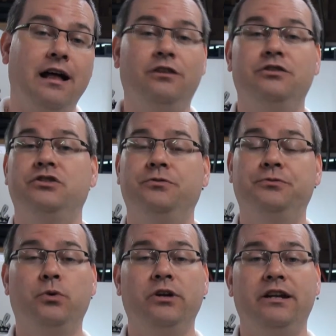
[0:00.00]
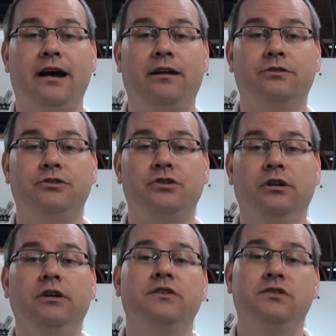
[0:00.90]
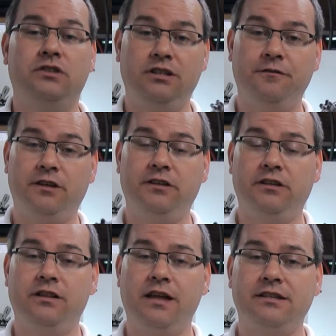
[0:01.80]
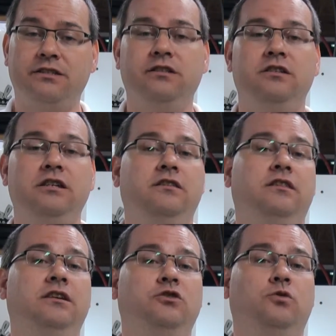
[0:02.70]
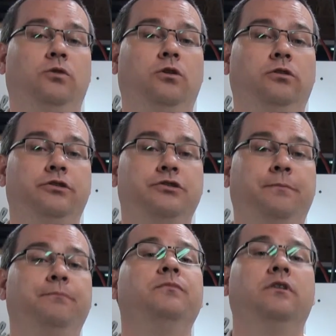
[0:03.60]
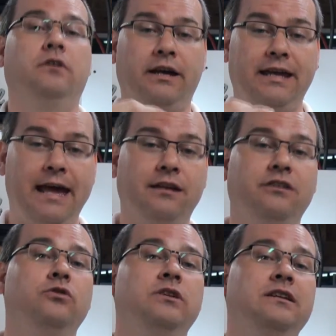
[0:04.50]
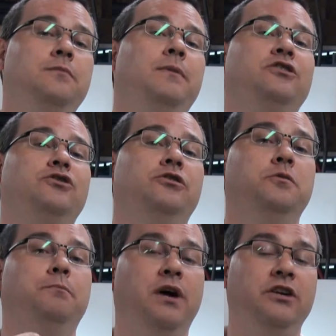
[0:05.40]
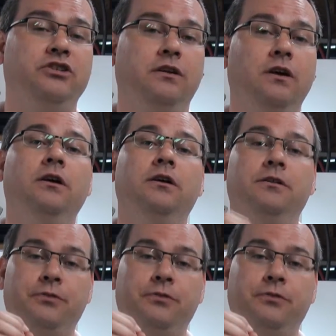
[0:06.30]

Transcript: to $40, significantly less than these tool holders. Again, you need to make sure you budget for